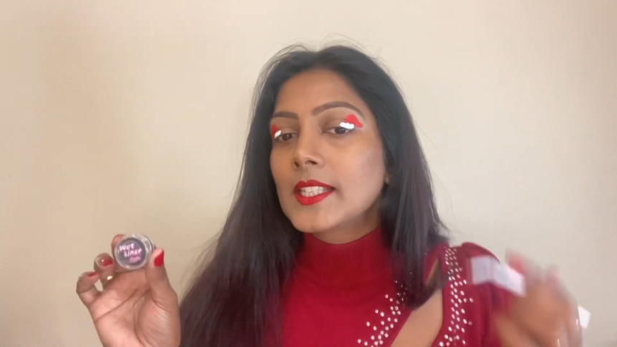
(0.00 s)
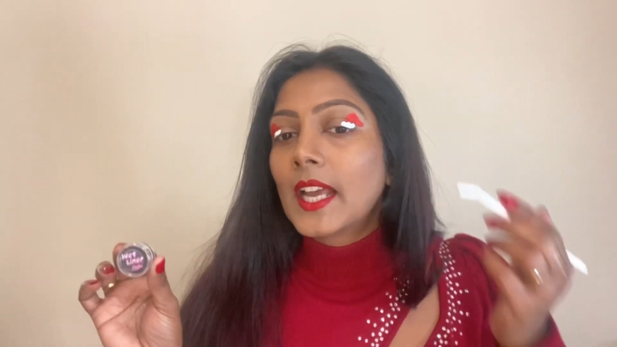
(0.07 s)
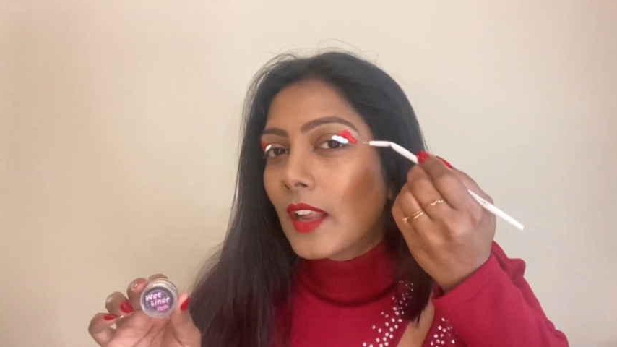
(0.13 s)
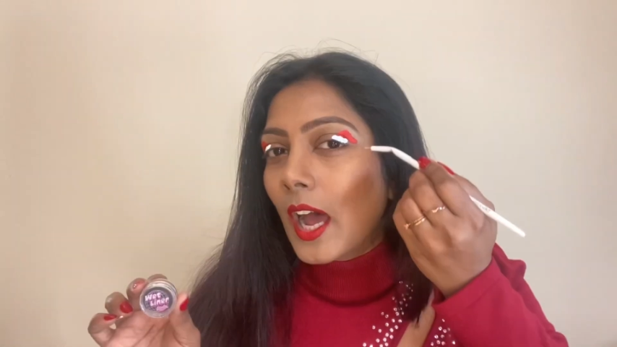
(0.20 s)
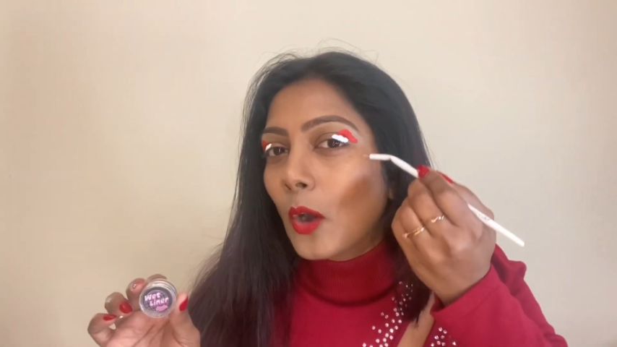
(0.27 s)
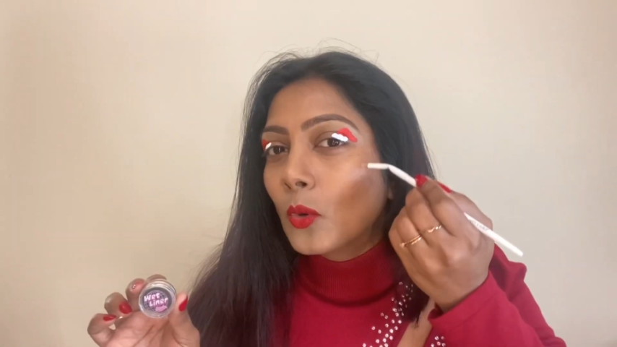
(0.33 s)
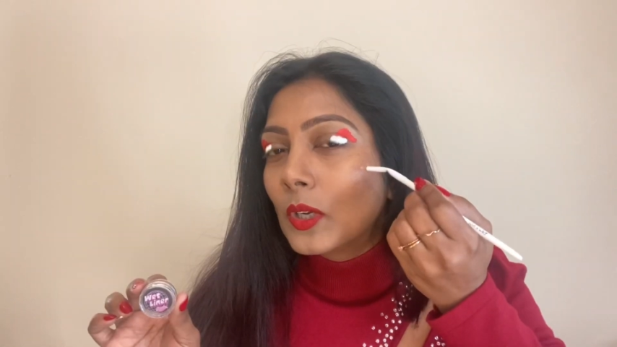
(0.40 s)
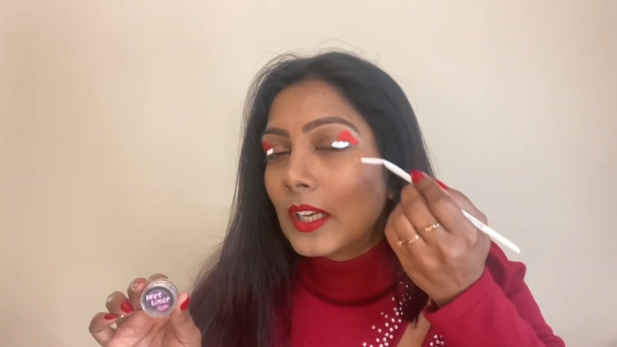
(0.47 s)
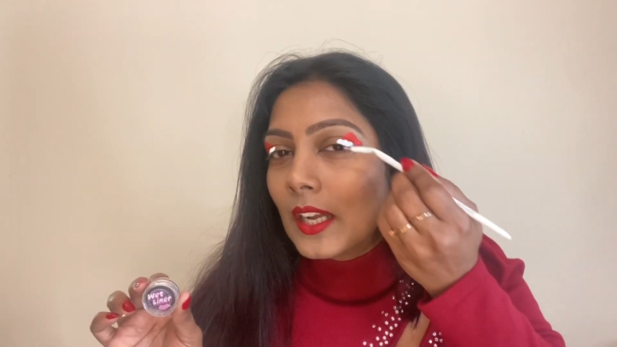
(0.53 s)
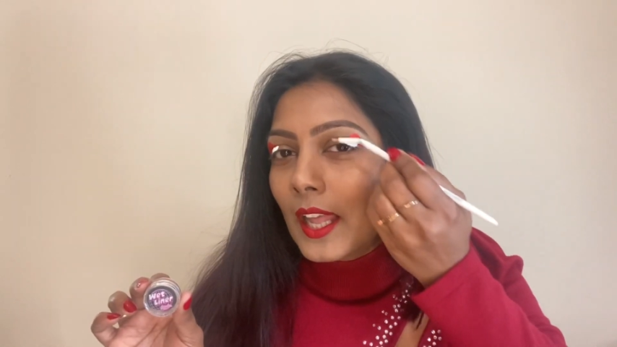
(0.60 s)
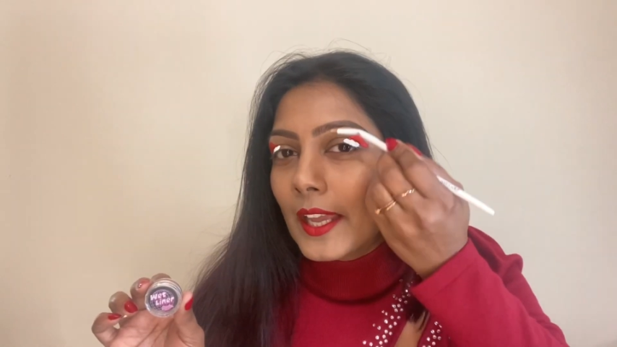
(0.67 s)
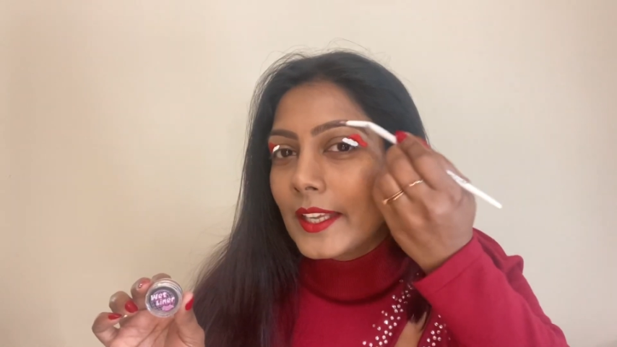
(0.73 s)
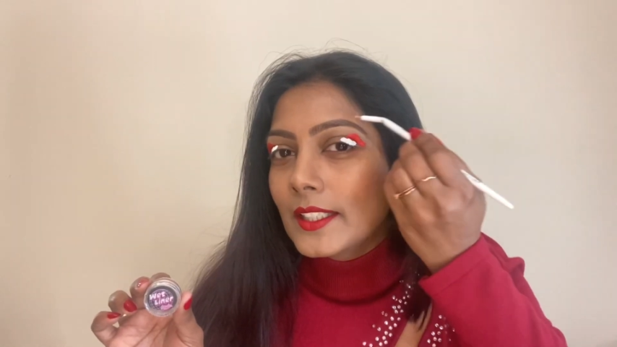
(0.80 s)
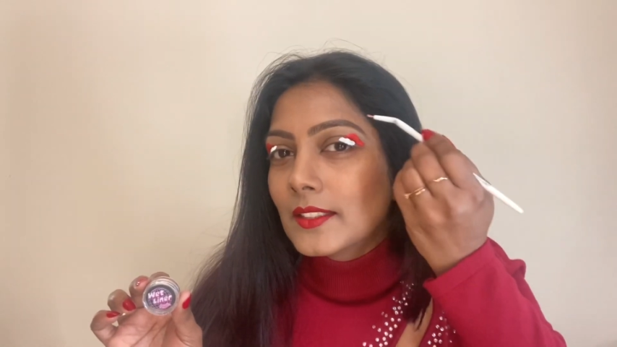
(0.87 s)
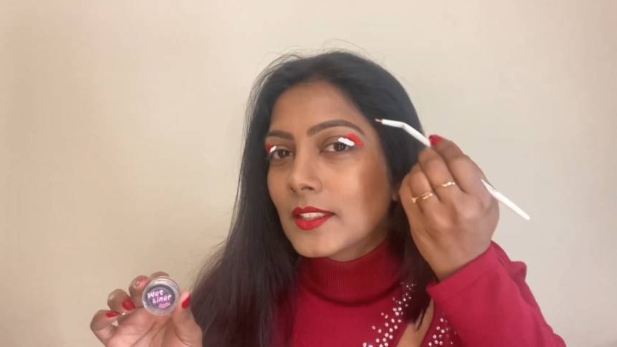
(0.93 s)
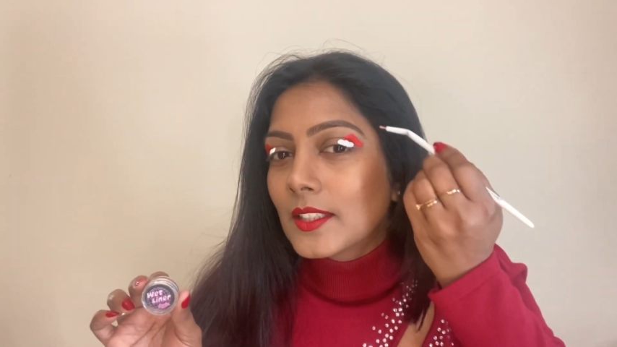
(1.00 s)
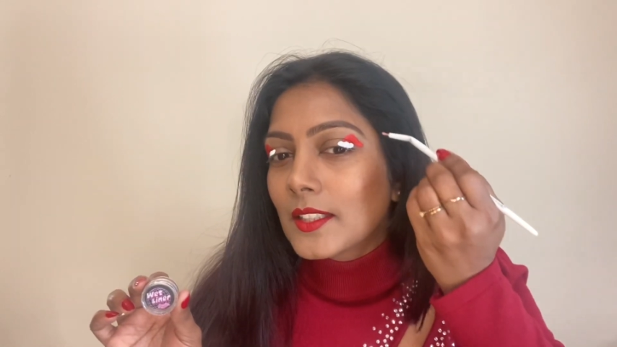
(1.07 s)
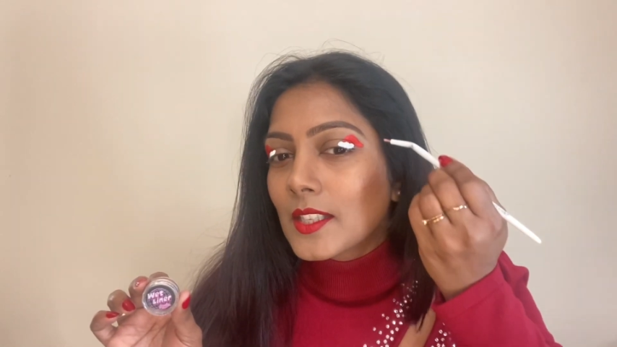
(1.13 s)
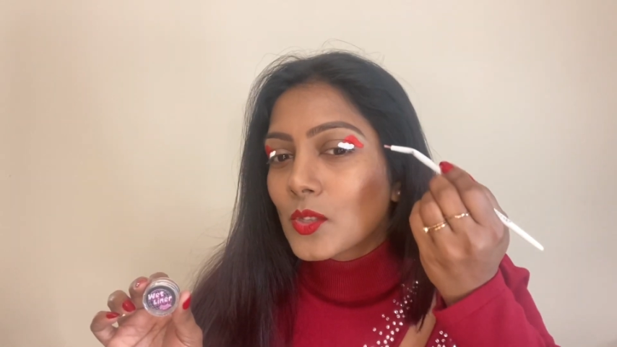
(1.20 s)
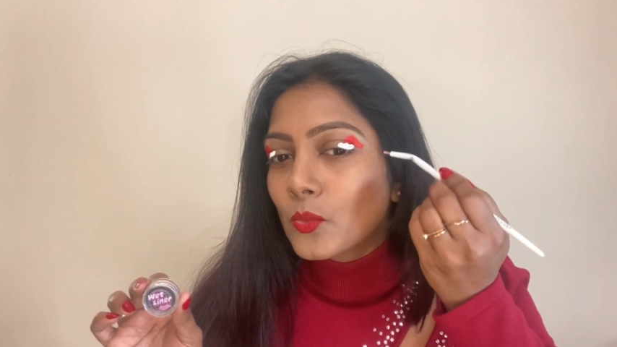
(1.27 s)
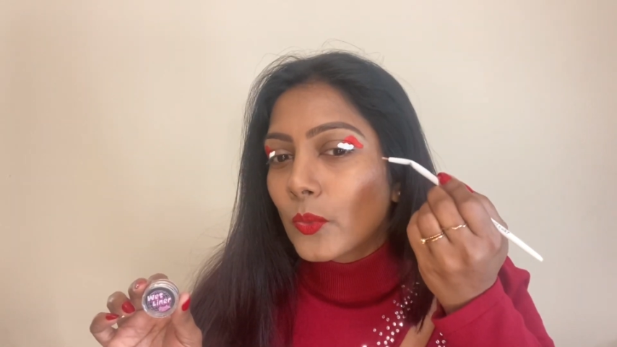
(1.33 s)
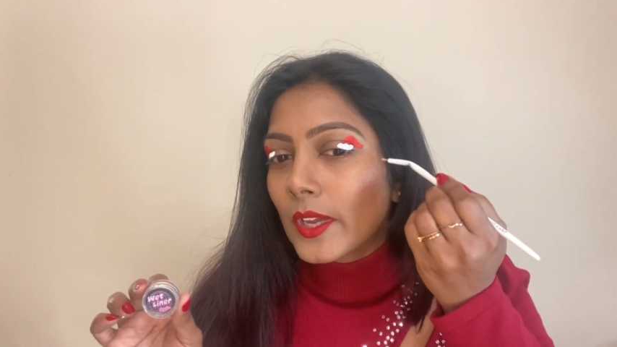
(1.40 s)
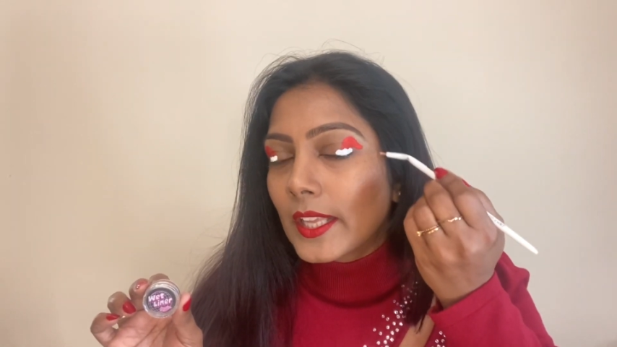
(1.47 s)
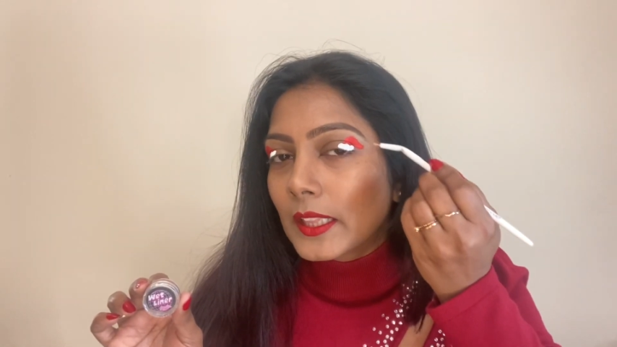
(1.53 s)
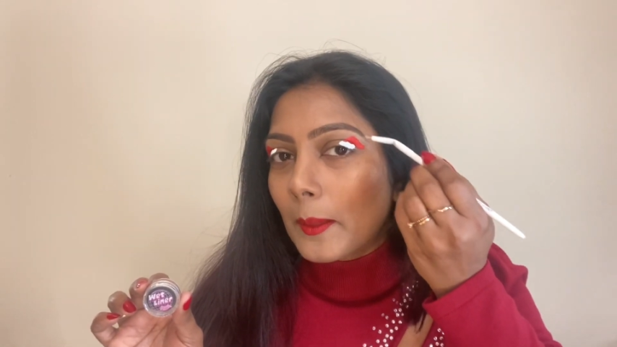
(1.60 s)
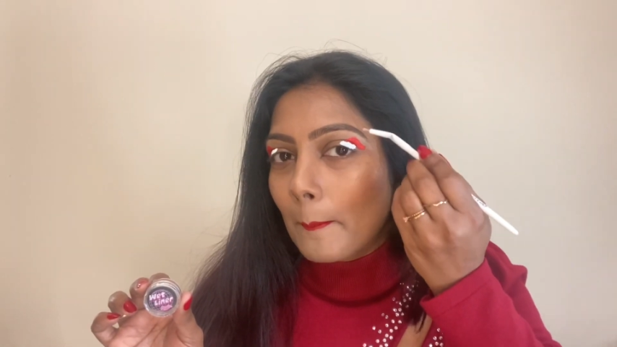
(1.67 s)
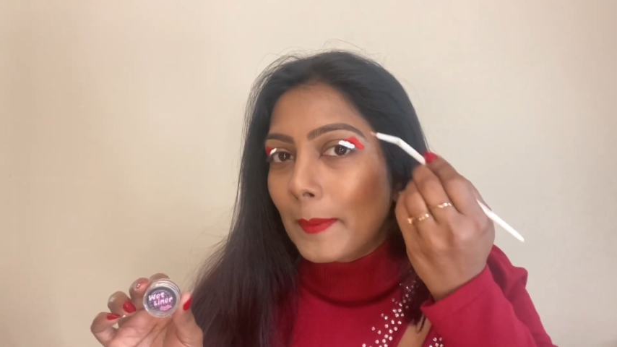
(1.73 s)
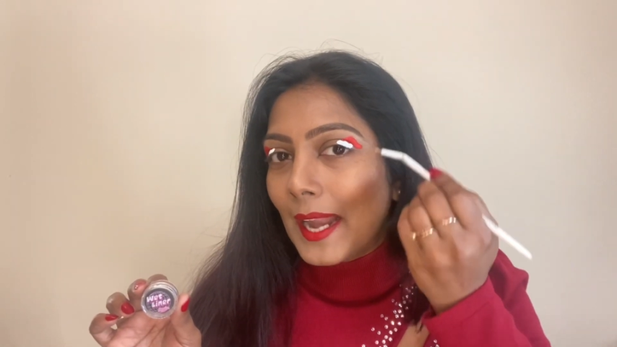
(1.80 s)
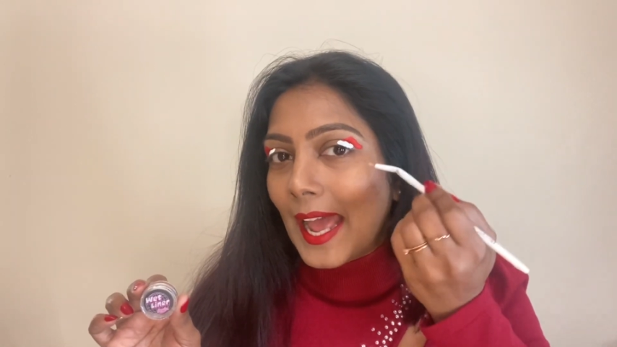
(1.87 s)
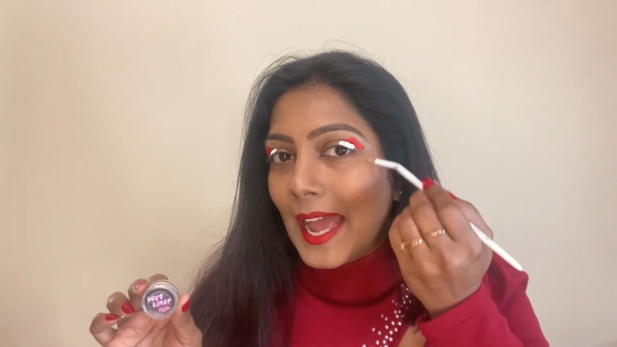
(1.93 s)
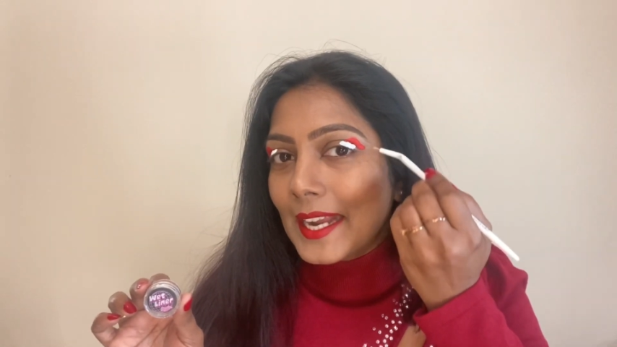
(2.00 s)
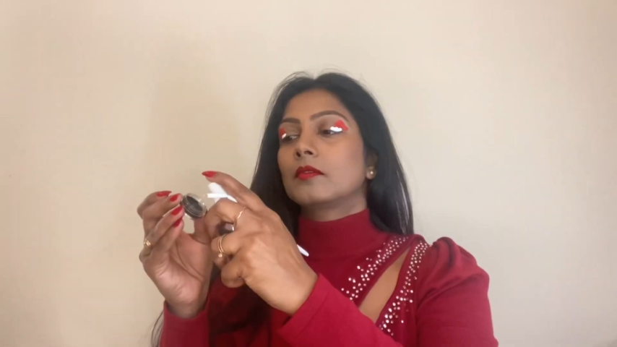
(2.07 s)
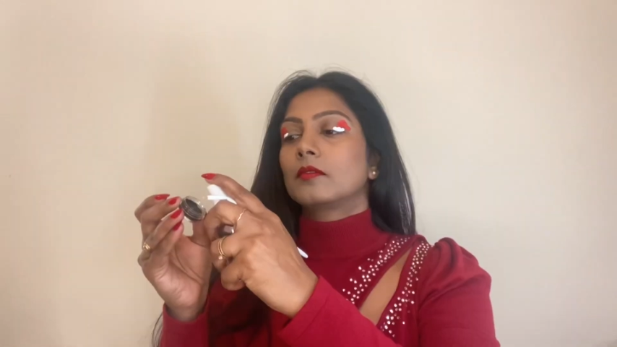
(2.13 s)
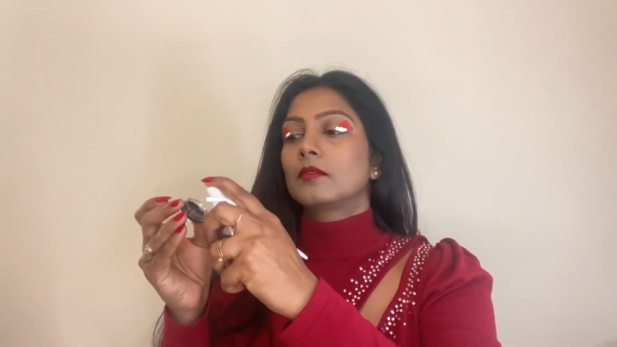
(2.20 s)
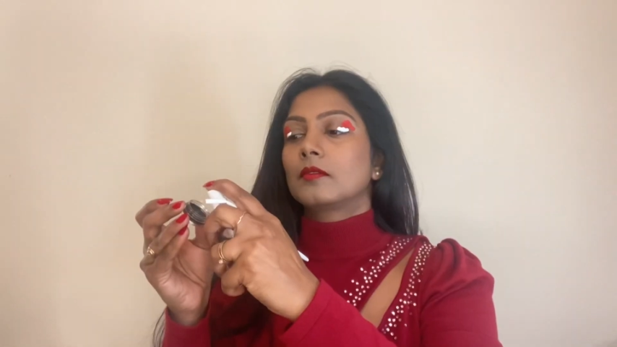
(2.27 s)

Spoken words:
I outline this with black.